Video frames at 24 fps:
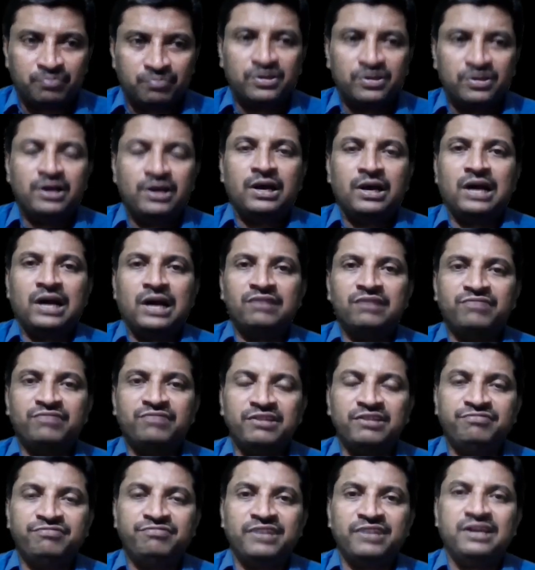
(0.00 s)
and
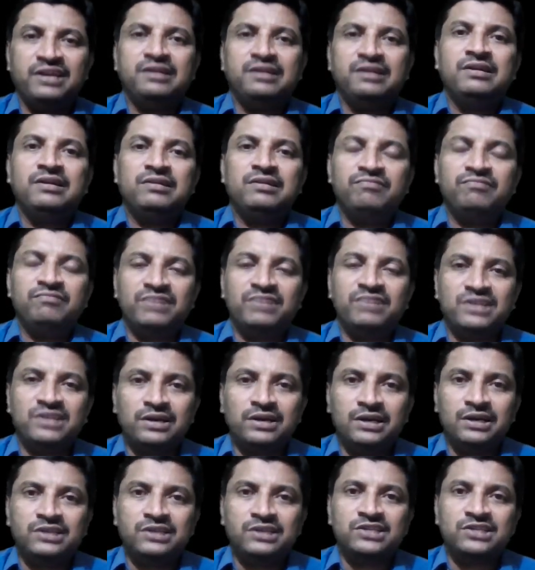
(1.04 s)
verify whether it
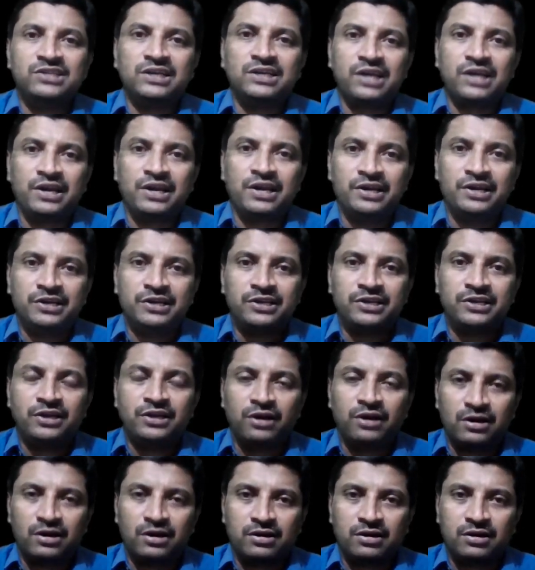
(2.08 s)
is a candidate key or
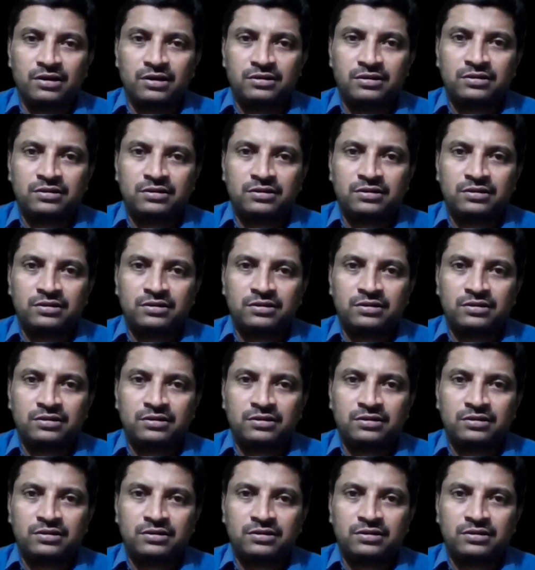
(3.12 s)
not.